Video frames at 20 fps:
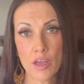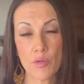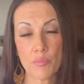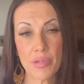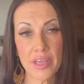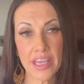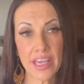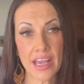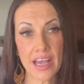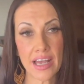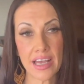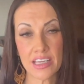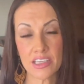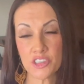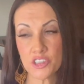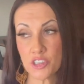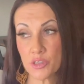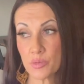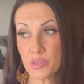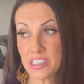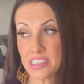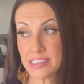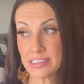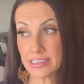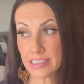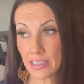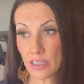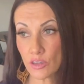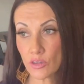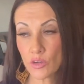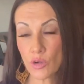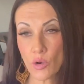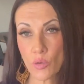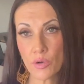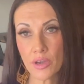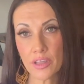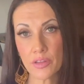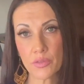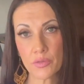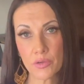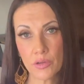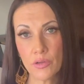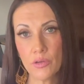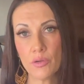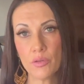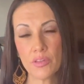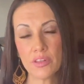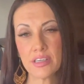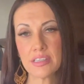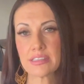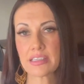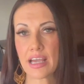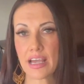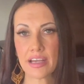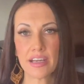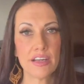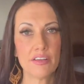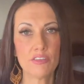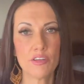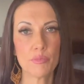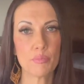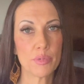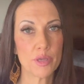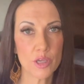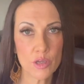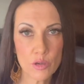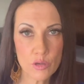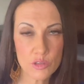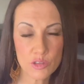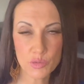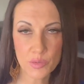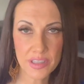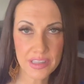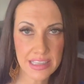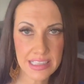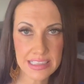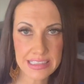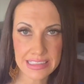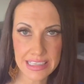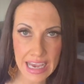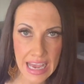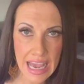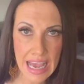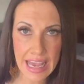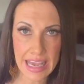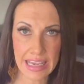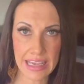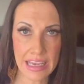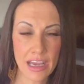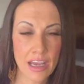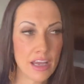because she was still going through this kind of abuse with this guy.